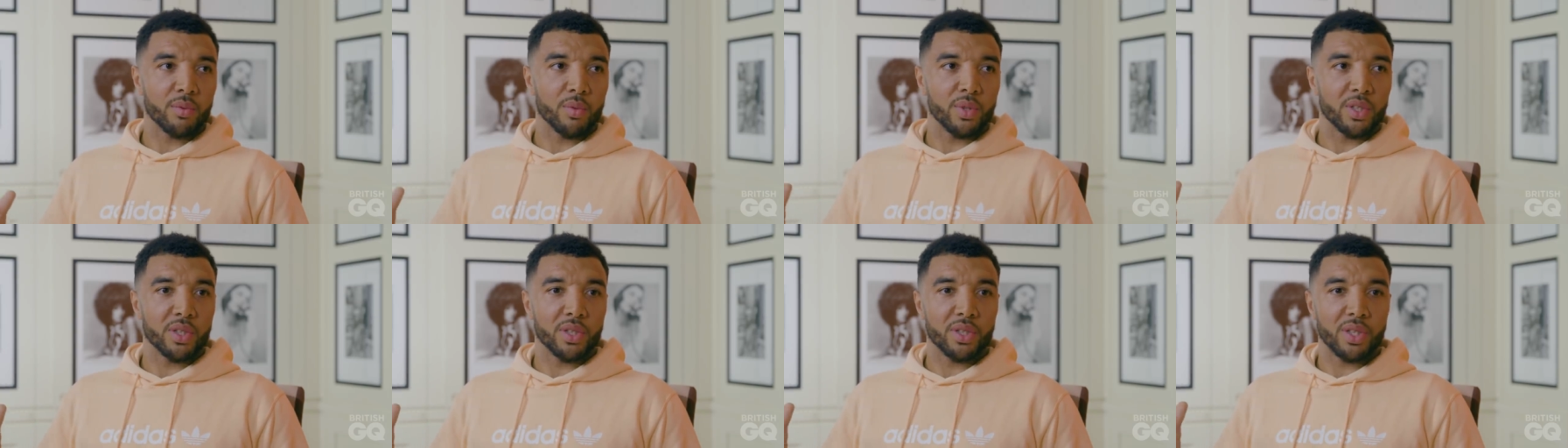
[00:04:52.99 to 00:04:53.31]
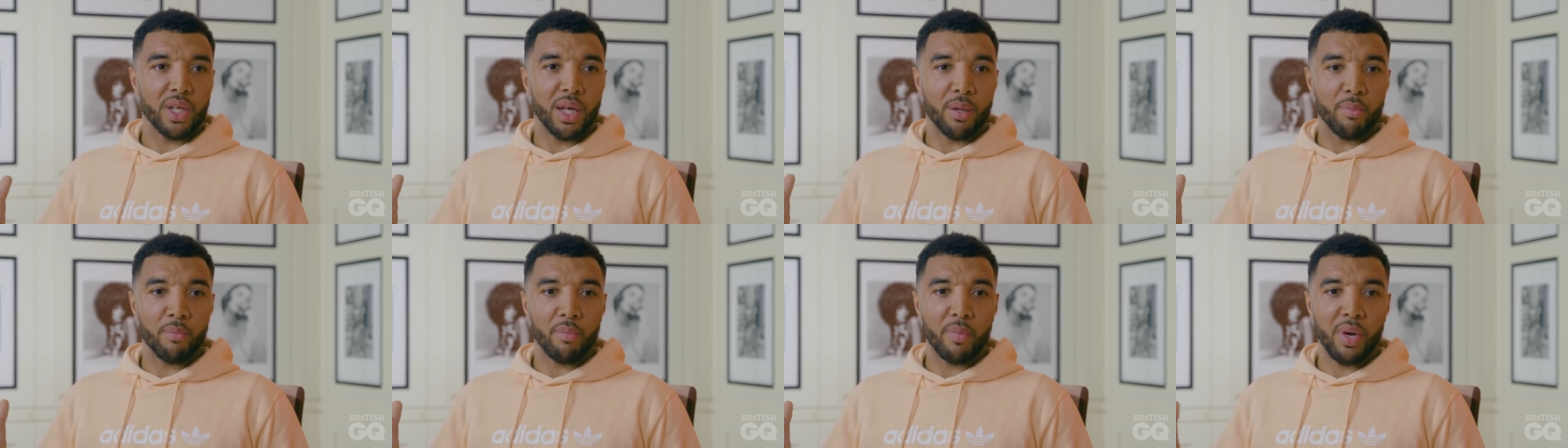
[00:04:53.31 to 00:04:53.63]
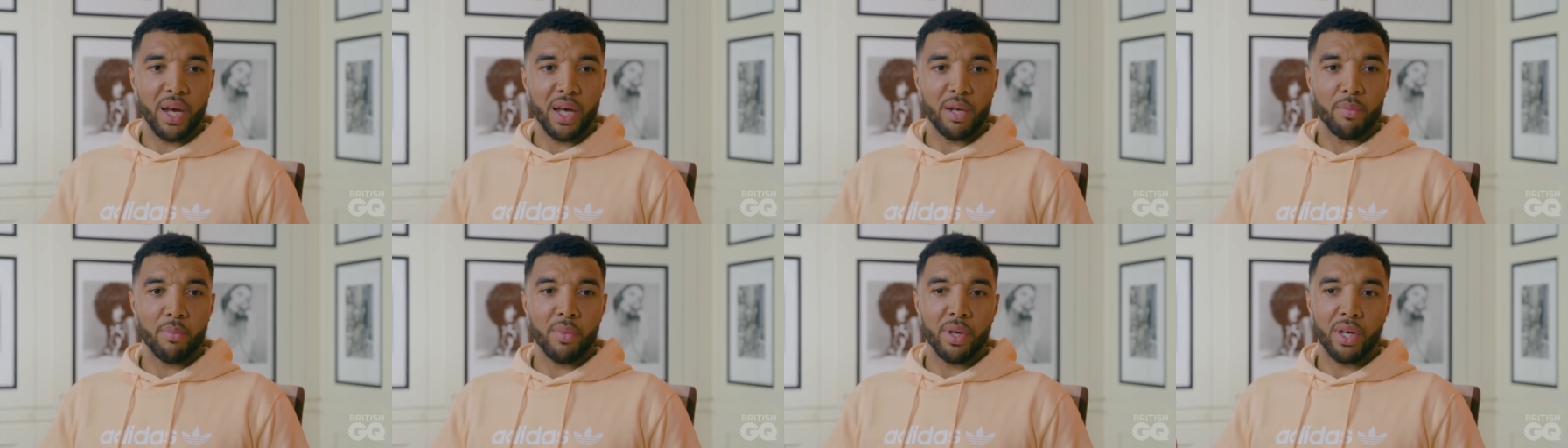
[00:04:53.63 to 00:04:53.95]
which then
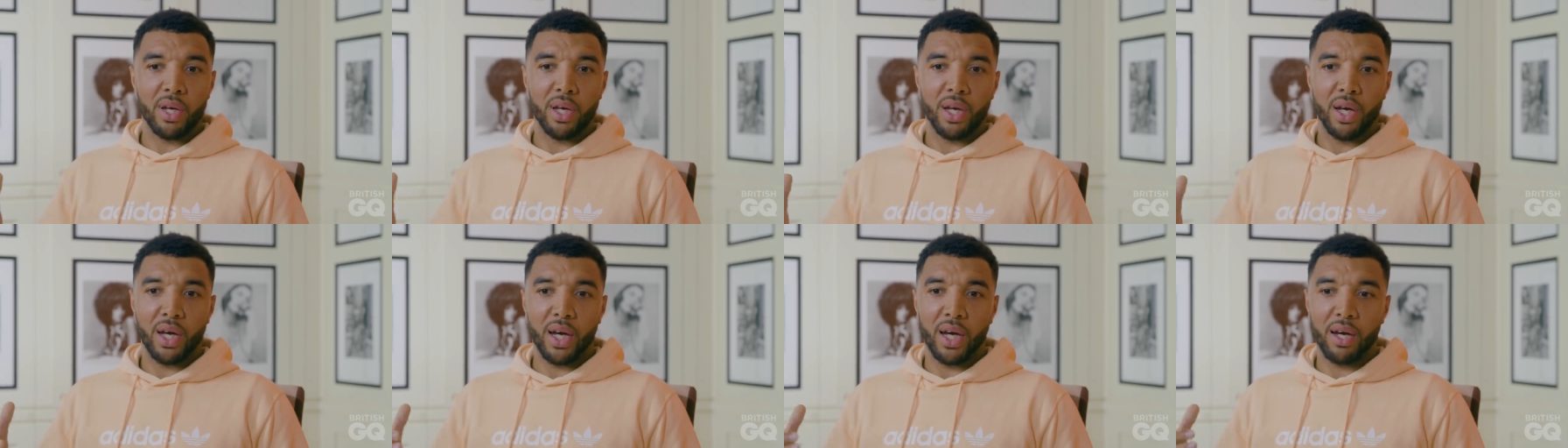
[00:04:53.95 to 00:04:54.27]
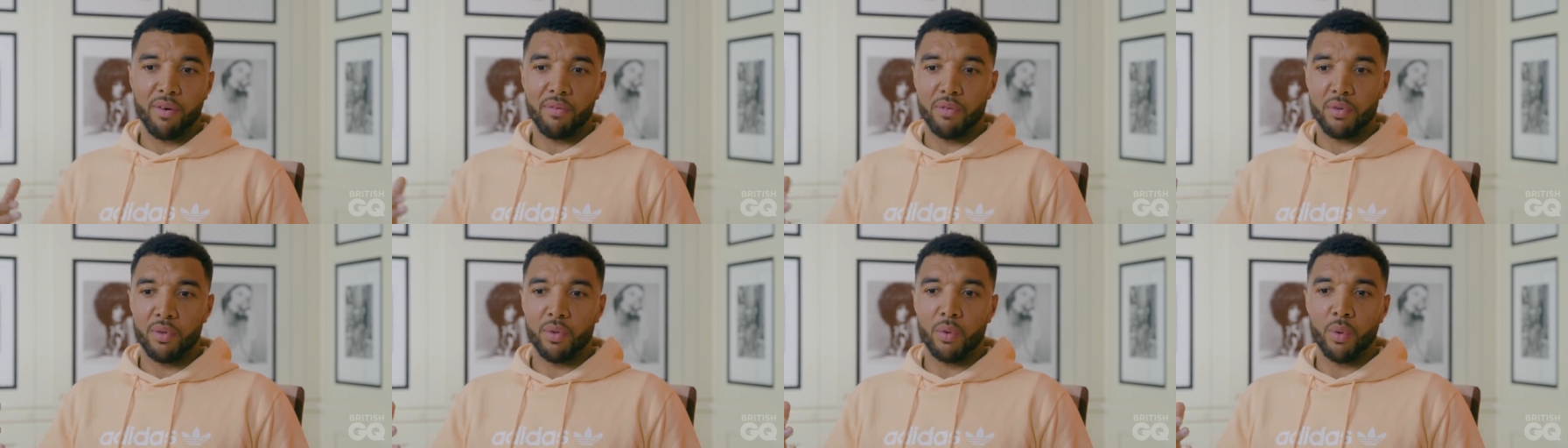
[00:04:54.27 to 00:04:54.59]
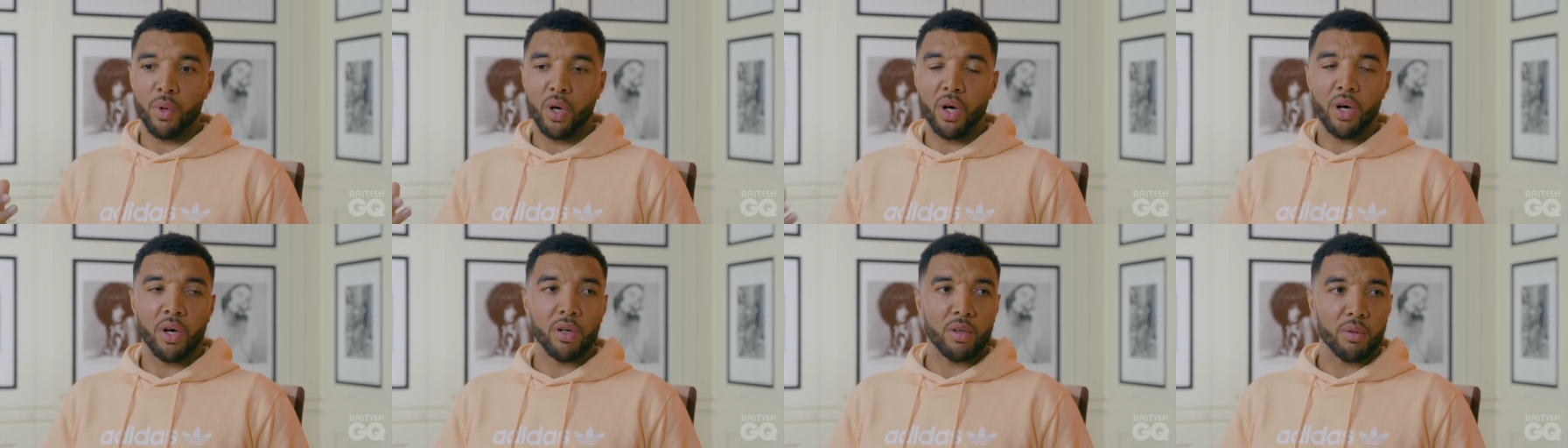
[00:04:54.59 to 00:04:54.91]
made me have to
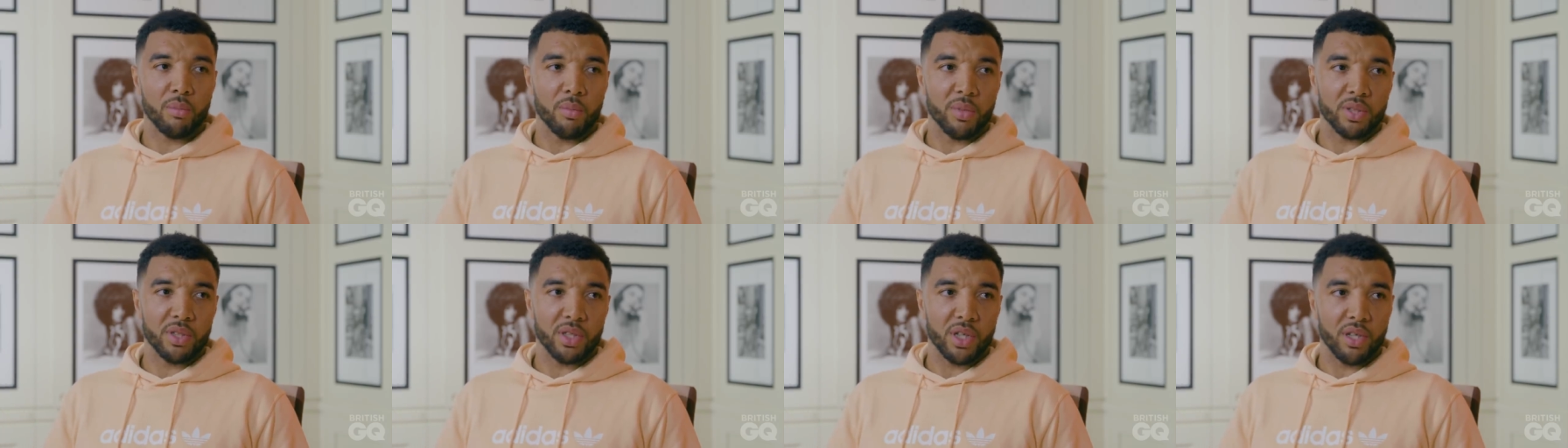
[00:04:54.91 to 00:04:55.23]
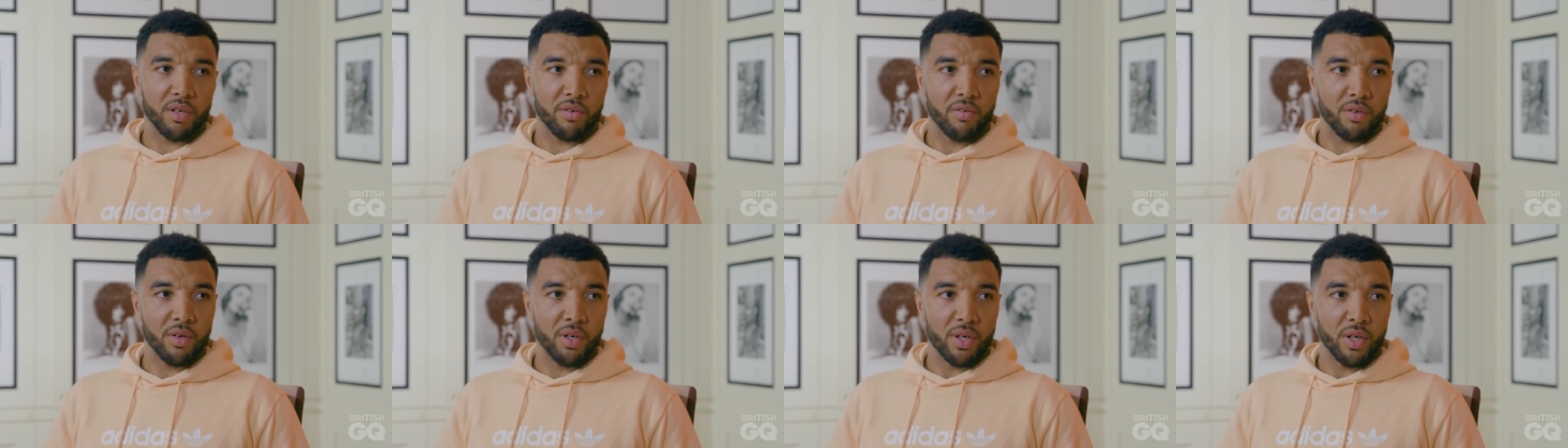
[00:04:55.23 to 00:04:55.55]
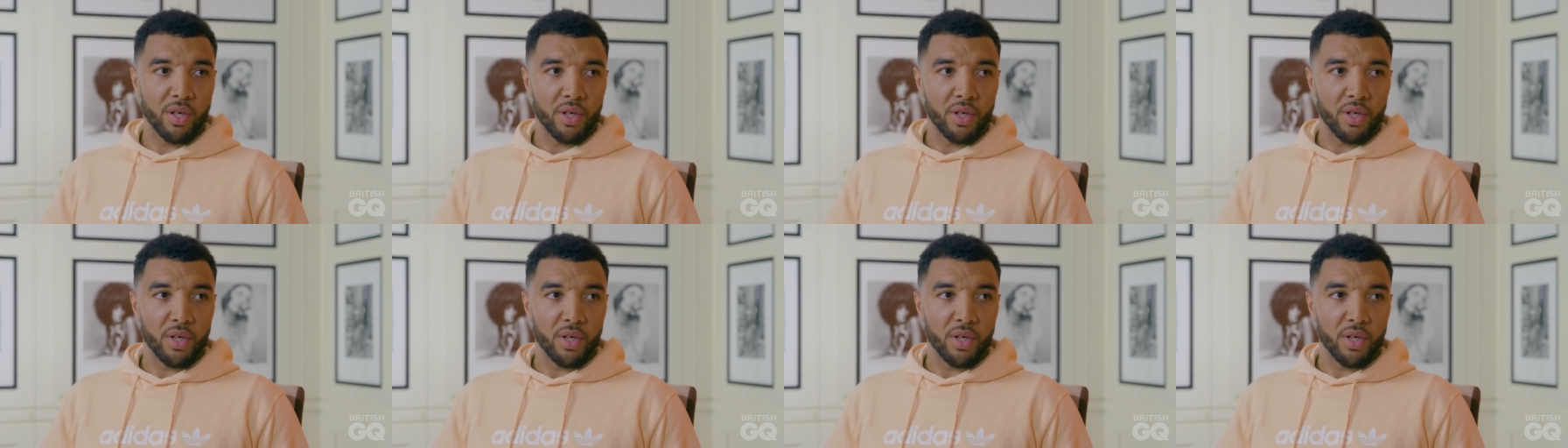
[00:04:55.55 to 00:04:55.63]
harden myself.